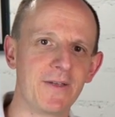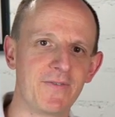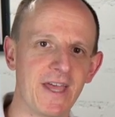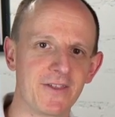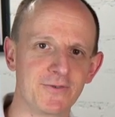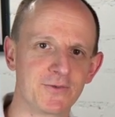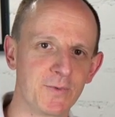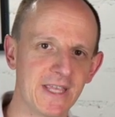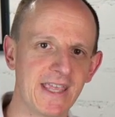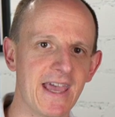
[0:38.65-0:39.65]
values
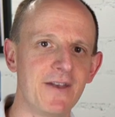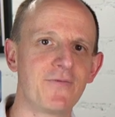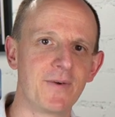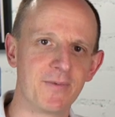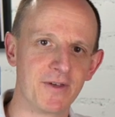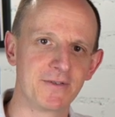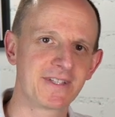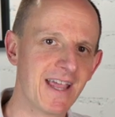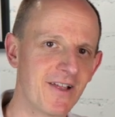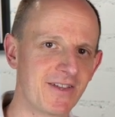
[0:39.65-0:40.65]
we get from those
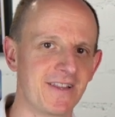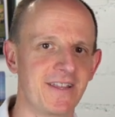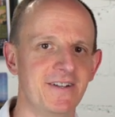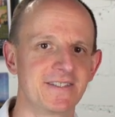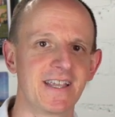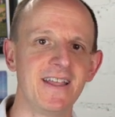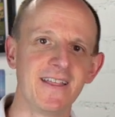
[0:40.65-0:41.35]
calculators.